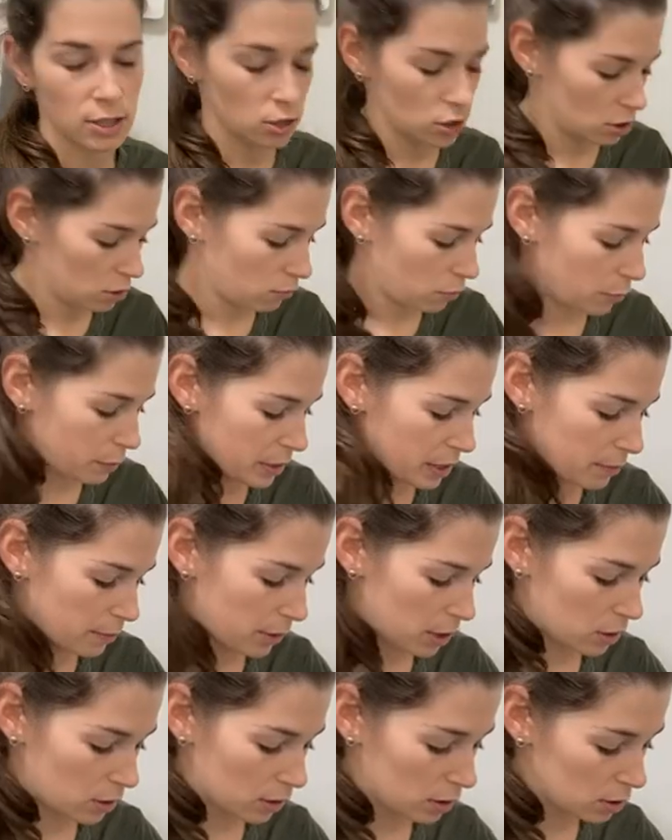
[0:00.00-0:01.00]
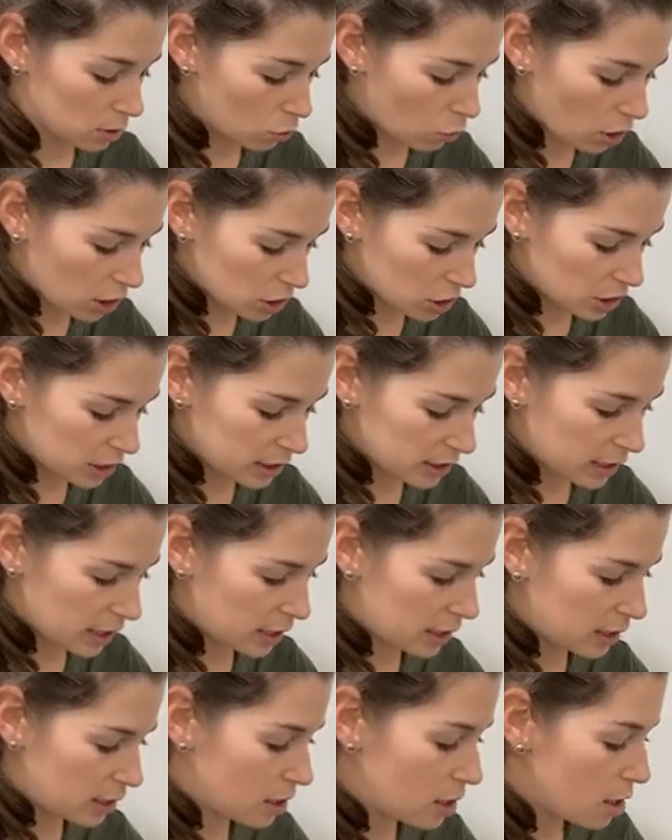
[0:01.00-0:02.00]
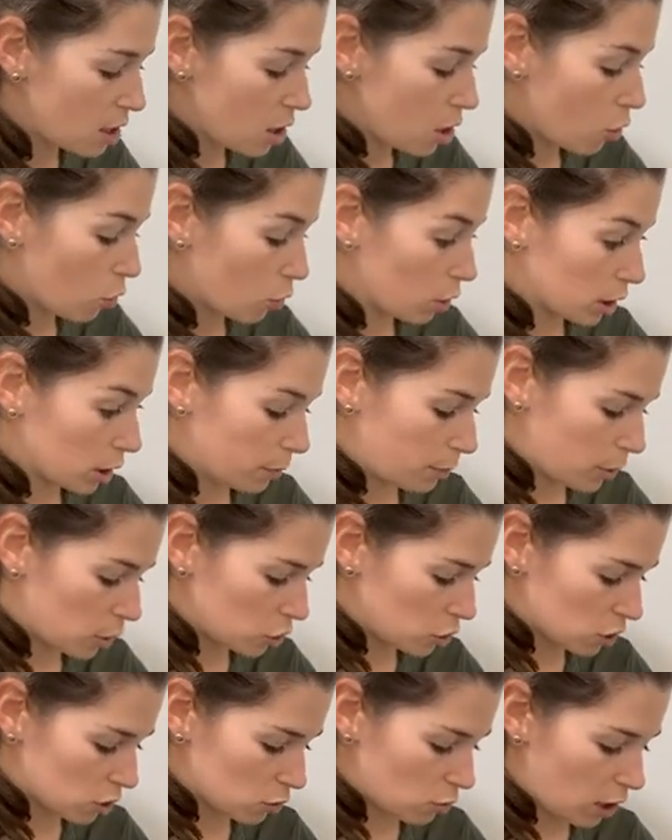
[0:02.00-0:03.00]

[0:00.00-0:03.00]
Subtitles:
Soon we'll be in butternut squash season, or kabocha